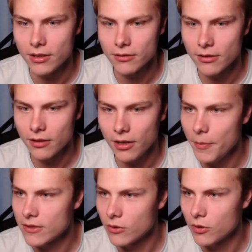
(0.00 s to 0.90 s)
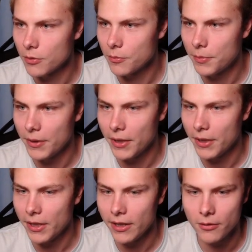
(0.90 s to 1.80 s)
Amazing work by
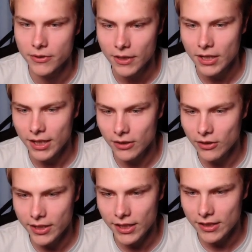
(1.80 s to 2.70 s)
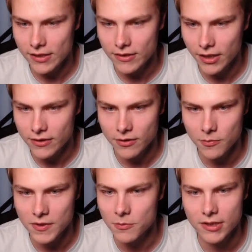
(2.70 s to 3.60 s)
Alberto. And look at these custom
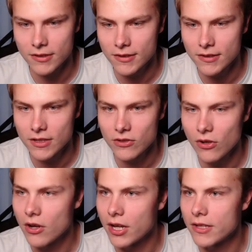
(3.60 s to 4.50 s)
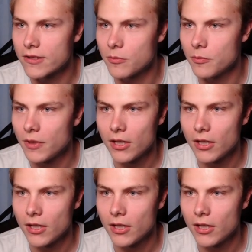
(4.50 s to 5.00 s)
CM6s. These are all custom.